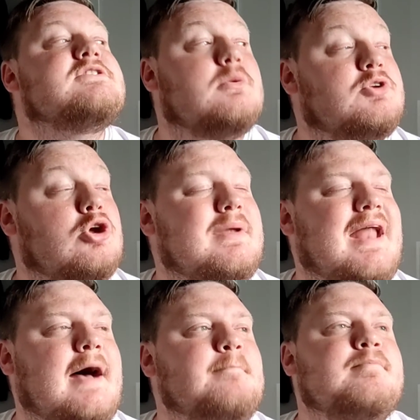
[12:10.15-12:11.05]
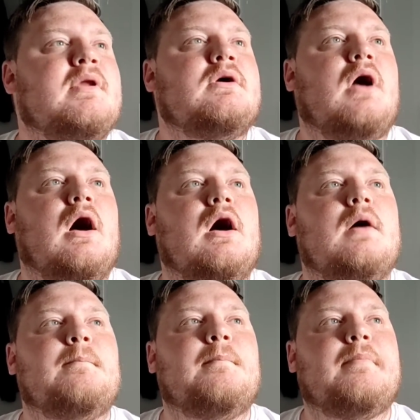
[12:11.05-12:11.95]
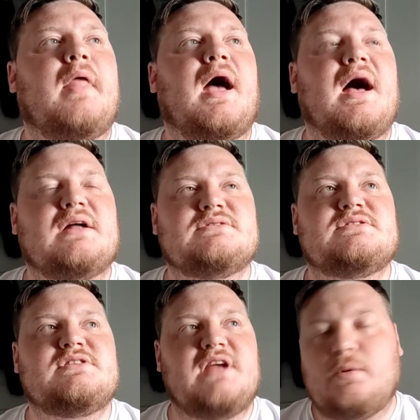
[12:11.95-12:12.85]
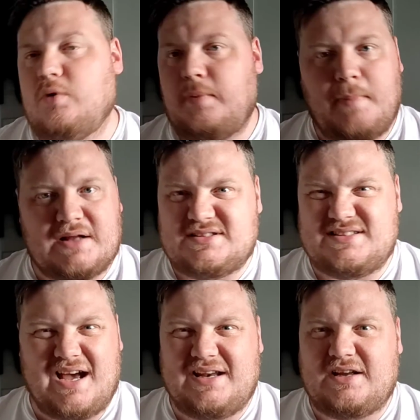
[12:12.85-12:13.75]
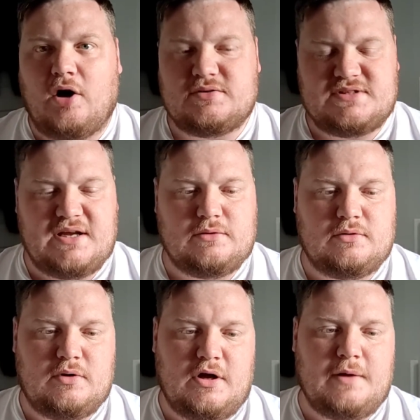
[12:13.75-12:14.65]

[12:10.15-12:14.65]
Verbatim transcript: So we're doing that. And, yeah, we'll be back to daily content.